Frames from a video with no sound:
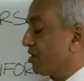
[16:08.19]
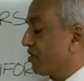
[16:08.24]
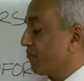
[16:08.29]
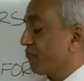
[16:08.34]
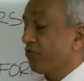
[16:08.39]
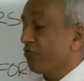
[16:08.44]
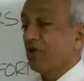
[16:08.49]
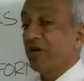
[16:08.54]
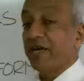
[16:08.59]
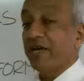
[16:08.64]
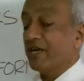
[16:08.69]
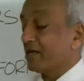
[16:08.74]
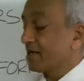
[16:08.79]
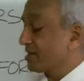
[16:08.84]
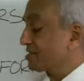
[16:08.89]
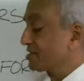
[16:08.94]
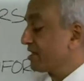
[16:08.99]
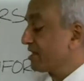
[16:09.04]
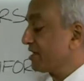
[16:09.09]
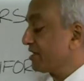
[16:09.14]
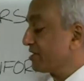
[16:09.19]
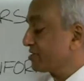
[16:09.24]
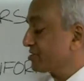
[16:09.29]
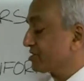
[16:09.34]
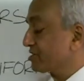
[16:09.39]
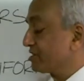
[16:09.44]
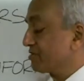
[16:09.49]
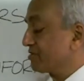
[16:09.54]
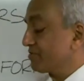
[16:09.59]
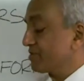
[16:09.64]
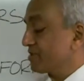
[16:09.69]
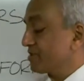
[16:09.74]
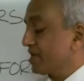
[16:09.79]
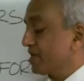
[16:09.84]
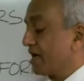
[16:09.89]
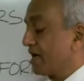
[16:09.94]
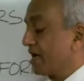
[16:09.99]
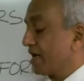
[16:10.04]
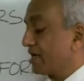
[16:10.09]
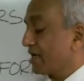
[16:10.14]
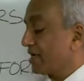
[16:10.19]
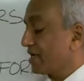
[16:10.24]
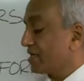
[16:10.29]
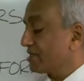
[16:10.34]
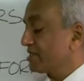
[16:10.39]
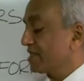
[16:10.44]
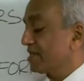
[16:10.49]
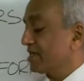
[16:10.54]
fully understand its terms, understand